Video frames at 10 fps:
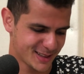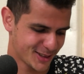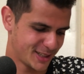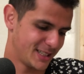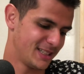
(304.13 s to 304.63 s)

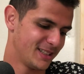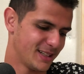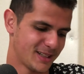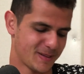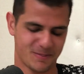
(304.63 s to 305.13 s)
so that it
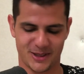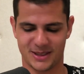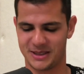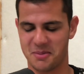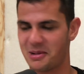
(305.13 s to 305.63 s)
uh,
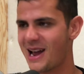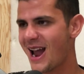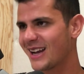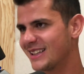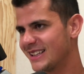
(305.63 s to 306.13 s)
just
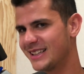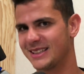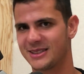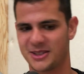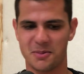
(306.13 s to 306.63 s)
apply and then
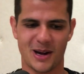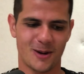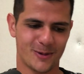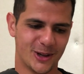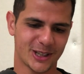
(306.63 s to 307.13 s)
it somehow
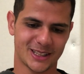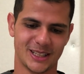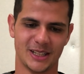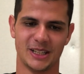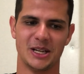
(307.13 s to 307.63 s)
worked.
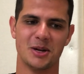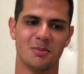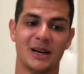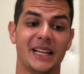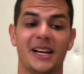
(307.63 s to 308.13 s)

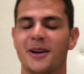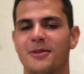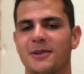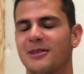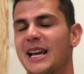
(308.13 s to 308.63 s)
But I never
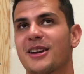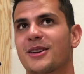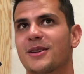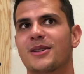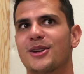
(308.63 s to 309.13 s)
even like
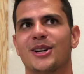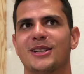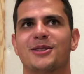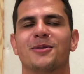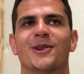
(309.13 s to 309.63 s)
got
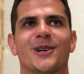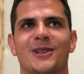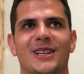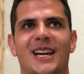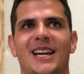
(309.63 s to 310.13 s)
it to
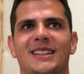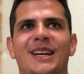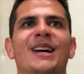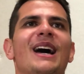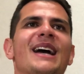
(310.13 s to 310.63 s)
work that
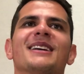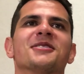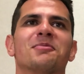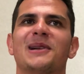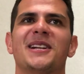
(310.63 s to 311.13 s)
I can
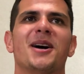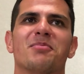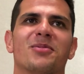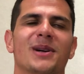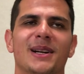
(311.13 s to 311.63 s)
split
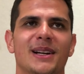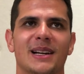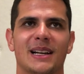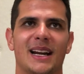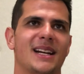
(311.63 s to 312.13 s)
up
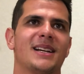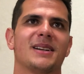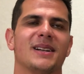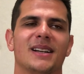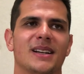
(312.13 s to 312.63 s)
like
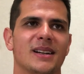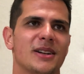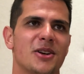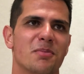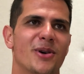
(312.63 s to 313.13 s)

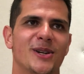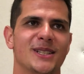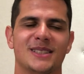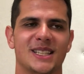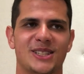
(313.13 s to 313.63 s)

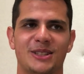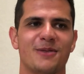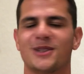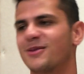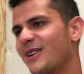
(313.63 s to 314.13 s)
components into
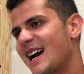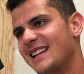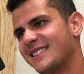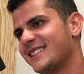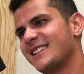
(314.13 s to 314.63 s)
different
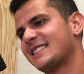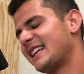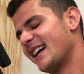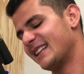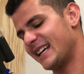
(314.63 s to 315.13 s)
files. I just
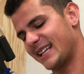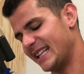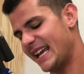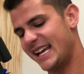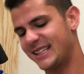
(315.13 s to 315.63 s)
had like an
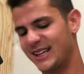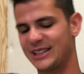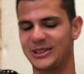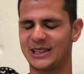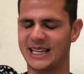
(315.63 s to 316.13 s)
eight
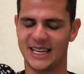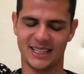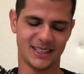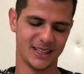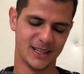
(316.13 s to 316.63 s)
hundred
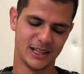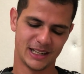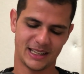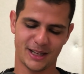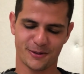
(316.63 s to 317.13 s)
line
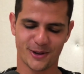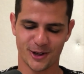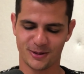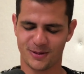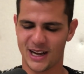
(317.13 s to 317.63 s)
line of
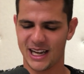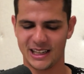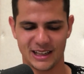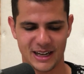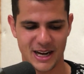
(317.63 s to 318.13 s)
code
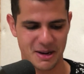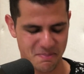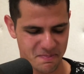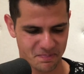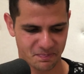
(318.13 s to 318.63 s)
file.
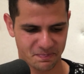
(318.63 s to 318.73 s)
Um,